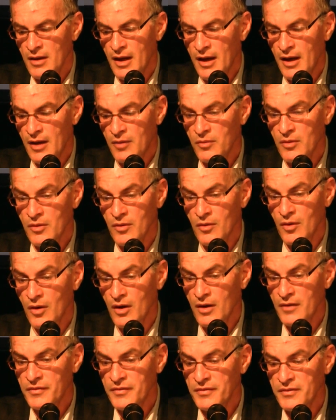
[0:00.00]
And we're
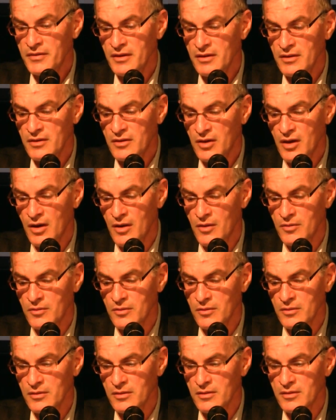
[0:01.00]
often
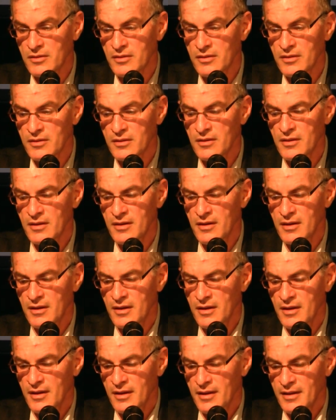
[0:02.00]
told
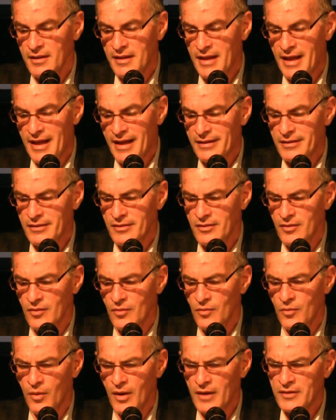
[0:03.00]

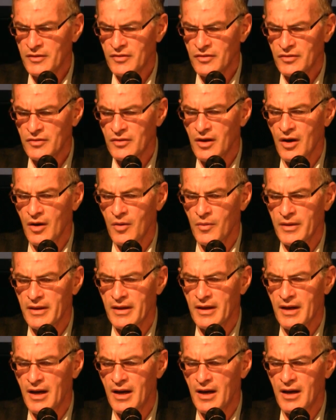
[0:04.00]
that what's
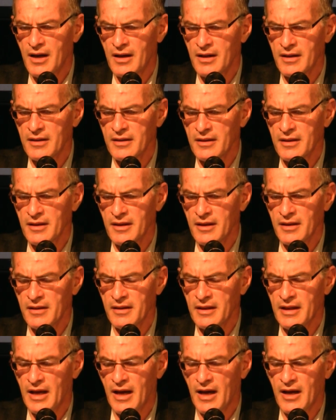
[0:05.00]
going on in
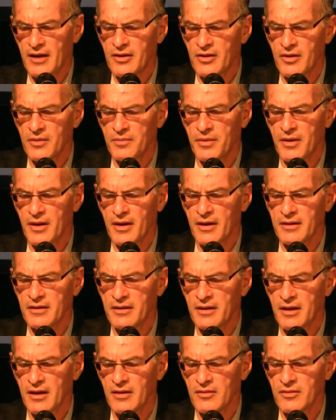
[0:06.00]
the
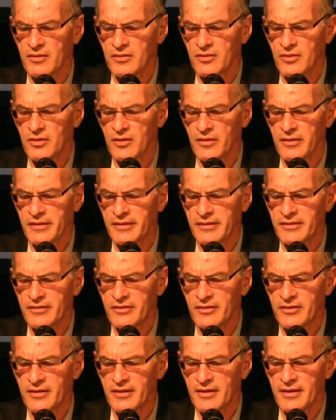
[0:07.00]
occupied
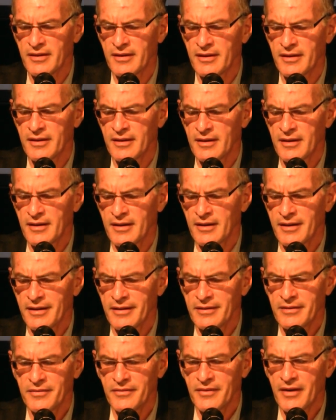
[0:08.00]
territories,
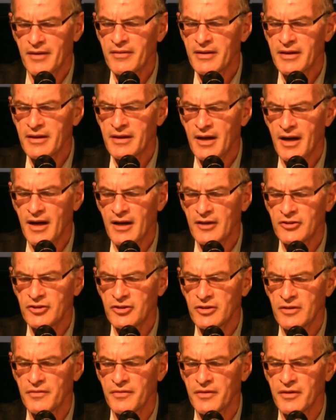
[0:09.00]
it's very
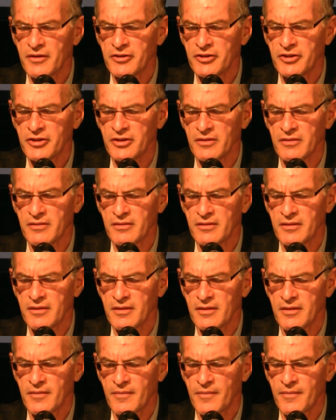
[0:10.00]
controversial.
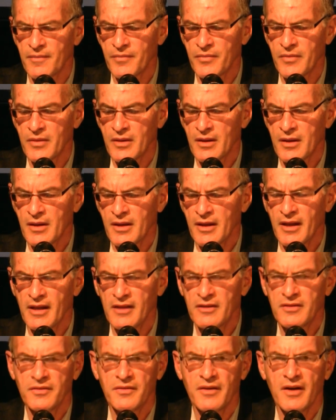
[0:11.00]

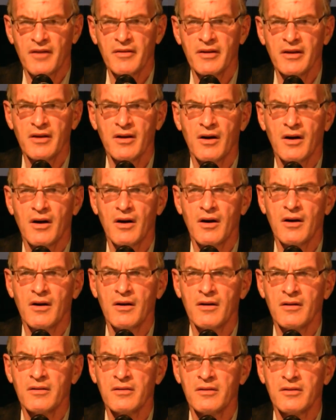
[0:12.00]
It's very
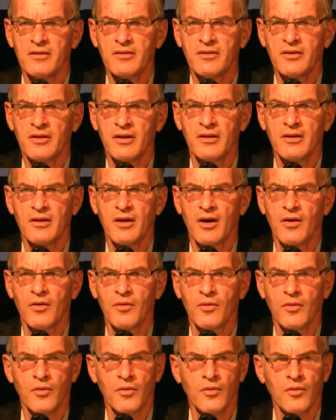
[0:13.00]
hard to
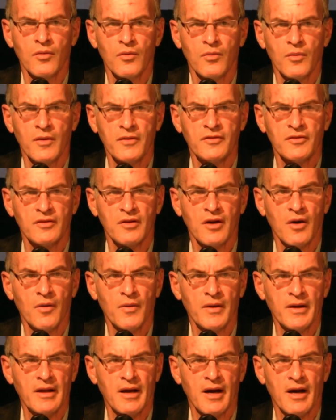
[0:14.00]
know what's
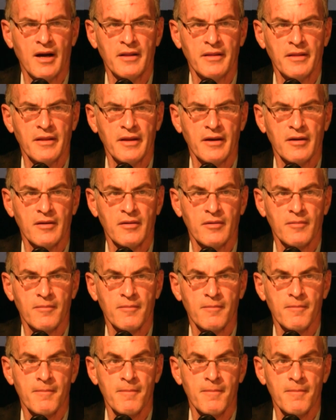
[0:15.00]
going on there.